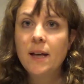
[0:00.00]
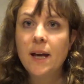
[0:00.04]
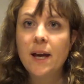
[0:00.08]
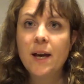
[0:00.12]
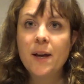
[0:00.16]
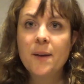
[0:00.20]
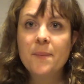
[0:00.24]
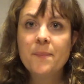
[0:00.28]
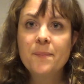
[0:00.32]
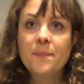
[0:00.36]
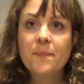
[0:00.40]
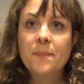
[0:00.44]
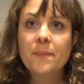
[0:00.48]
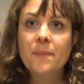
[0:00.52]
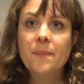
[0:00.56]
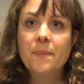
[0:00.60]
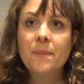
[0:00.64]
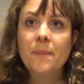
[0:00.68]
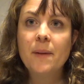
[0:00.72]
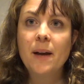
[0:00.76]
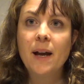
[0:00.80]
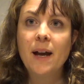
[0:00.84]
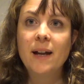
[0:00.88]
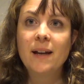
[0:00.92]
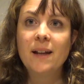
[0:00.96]
And
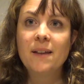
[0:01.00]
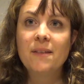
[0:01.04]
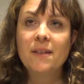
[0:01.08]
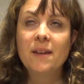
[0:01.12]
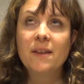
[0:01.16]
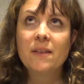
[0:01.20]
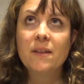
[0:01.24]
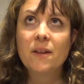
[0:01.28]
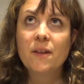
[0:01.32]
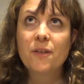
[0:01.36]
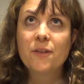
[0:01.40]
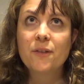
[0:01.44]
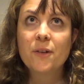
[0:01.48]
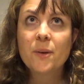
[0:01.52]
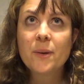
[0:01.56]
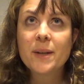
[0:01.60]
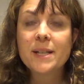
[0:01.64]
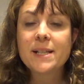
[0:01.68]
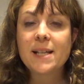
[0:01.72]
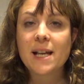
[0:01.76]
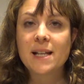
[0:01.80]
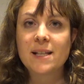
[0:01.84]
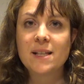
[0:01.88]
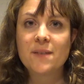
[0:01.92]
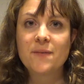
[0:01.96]
I think that through
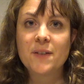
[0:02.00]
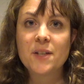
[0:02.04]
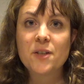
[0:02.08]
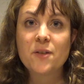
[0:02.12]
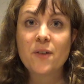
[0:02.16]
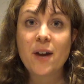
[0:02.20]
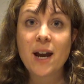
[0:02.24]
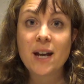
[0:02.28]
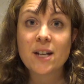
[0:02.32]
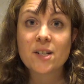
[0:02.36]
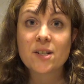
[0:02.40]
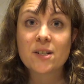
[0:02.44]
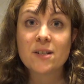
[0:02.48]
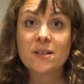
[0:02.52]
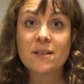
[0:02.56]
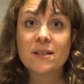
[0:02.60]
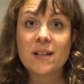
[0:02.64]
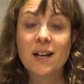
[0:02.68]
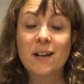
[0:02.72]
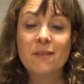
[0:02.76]
intensive interaction,